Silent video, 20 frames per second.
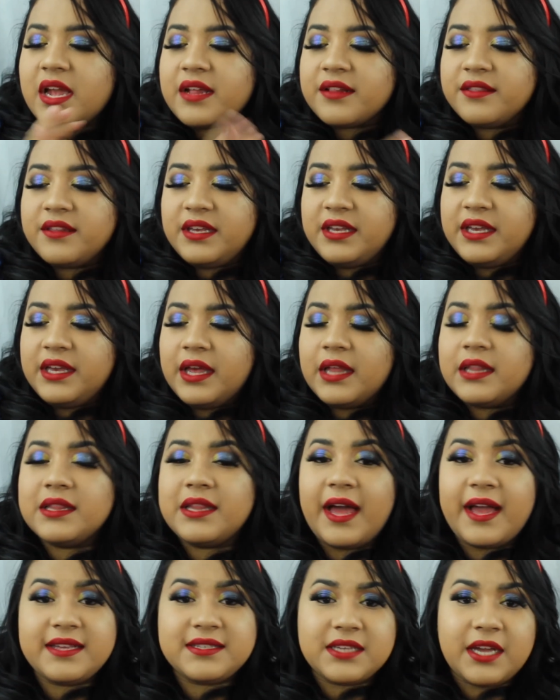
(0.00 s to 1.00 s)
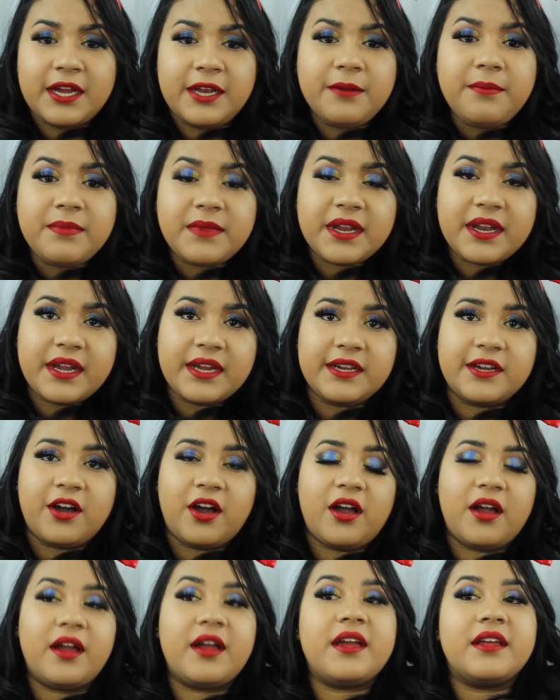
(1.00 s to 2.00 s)
the last item that I
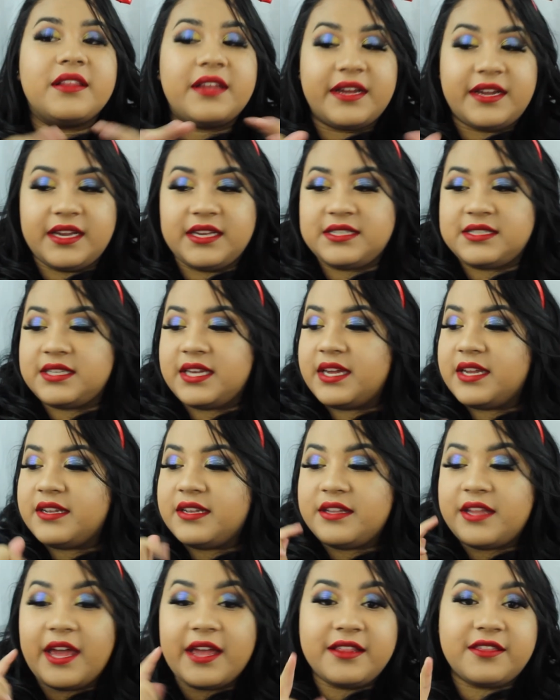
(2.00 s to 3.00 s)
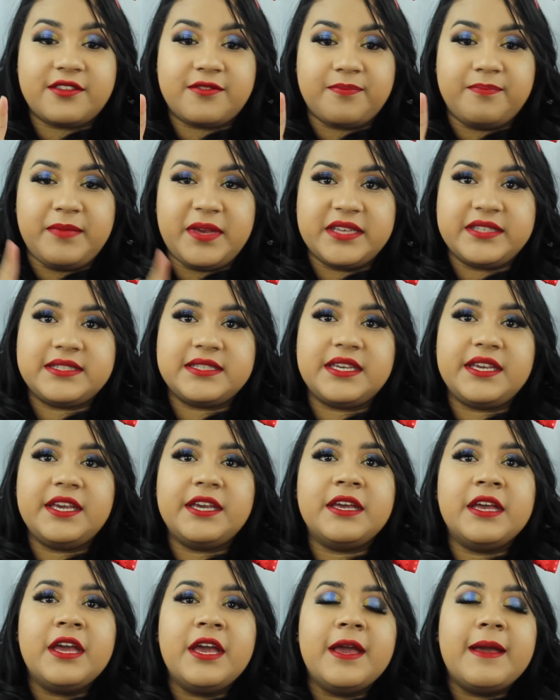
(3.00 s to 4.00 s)
got, like I said, that's
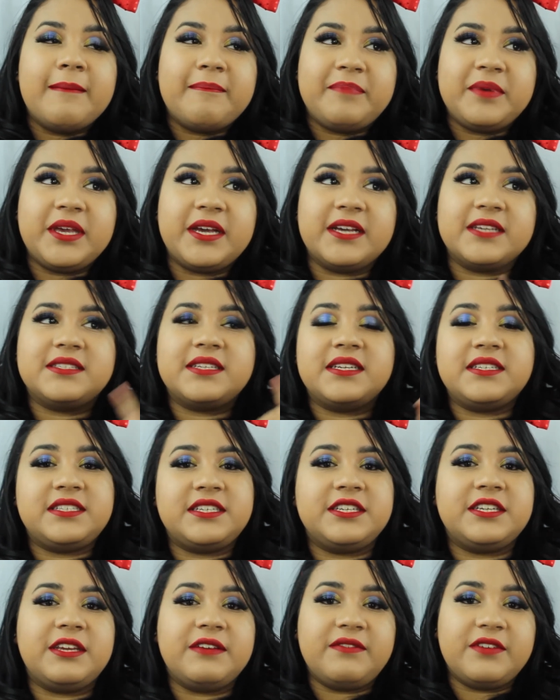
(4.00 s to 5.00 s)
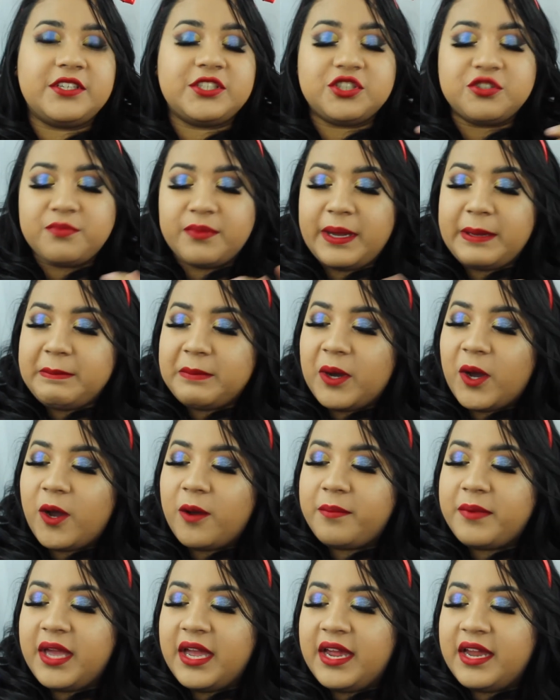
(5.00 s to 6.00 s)
missing because I did give it to my
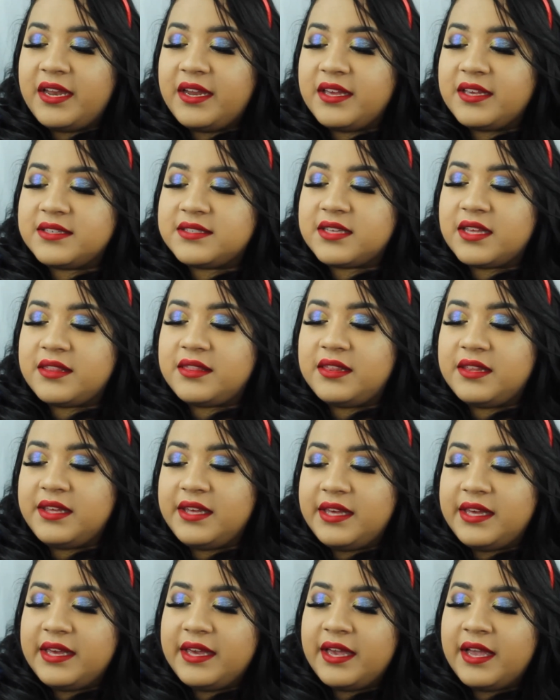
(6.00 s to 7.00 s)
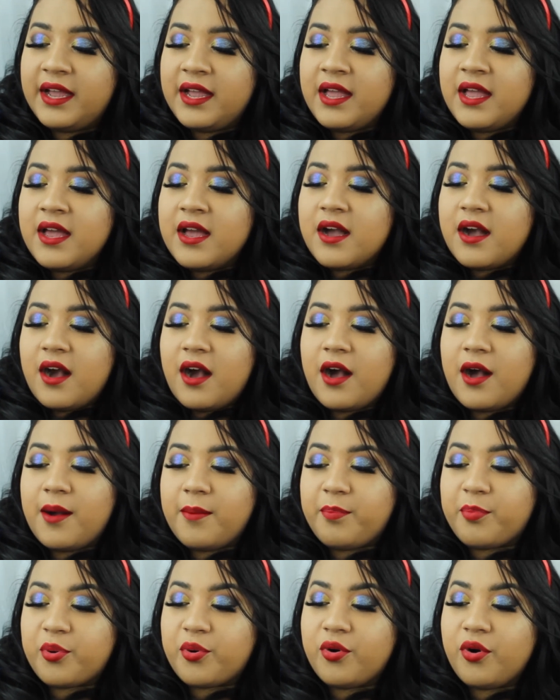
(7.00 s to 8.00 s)
mom. It is the
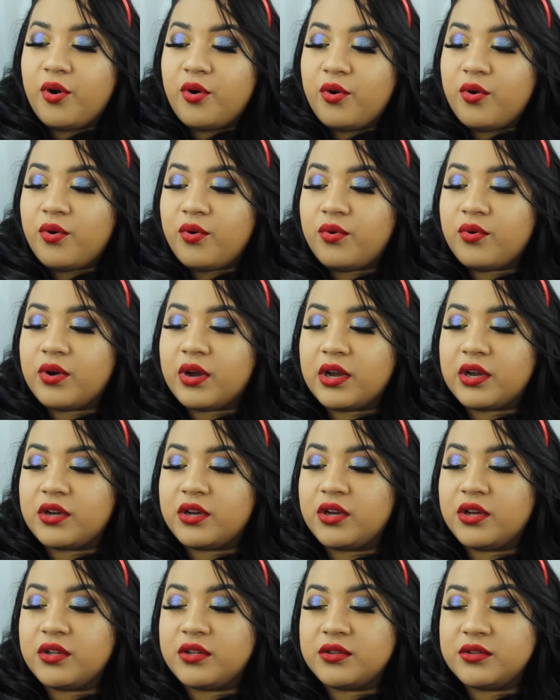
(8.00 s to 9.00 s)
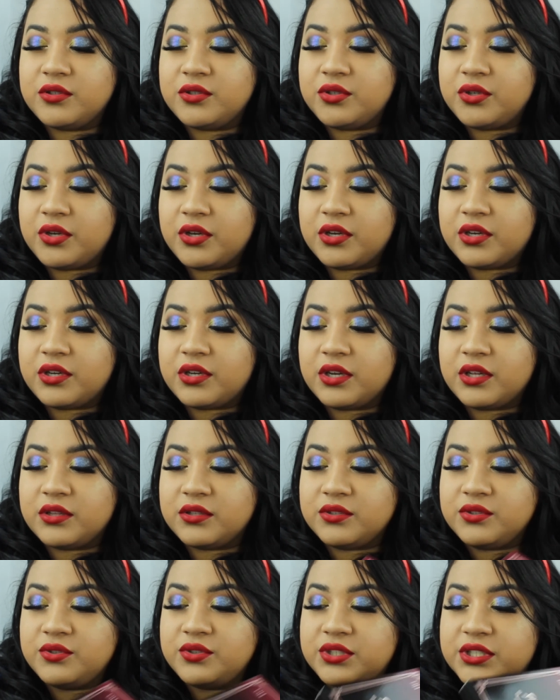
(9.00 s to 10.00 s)
uh, Pro
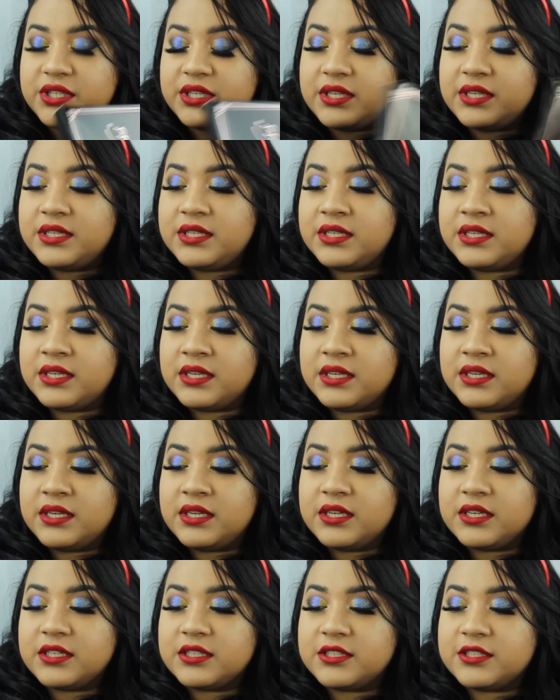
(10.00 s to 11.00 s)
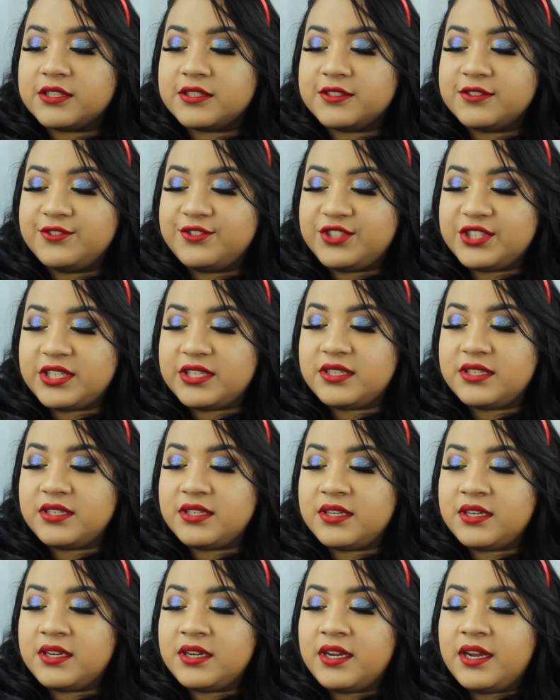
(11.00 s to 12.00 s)
Collagen
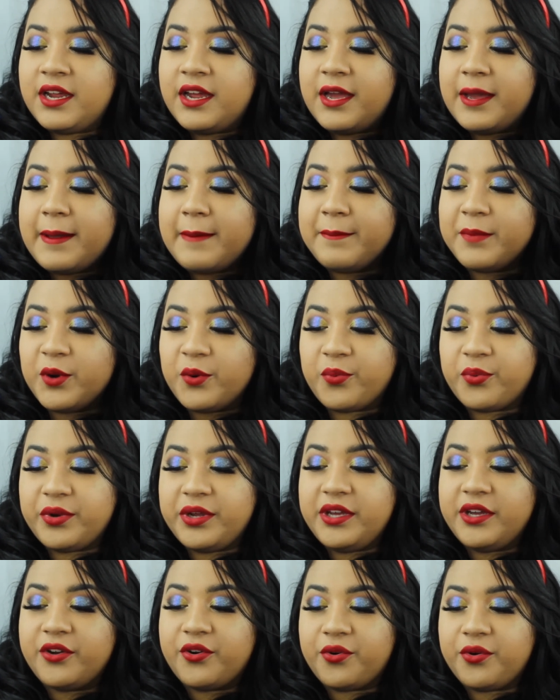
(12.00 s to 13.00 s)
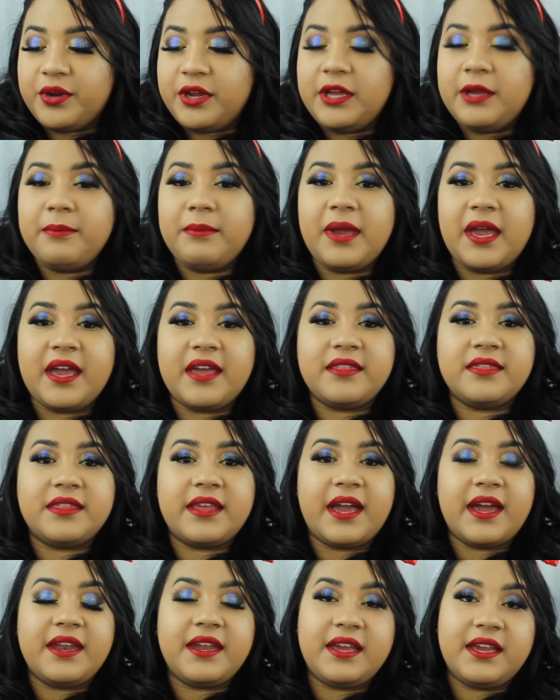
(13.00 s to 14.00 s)
Collagen Marine Cream and
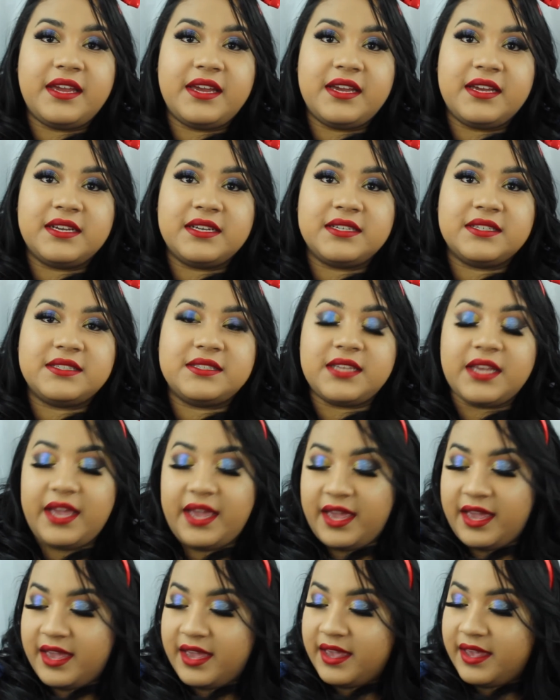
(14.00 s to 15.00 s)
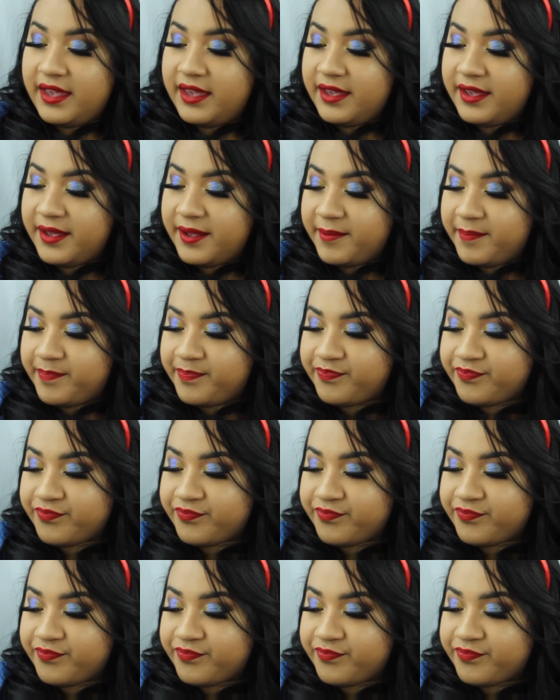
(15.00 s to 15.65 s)
that is a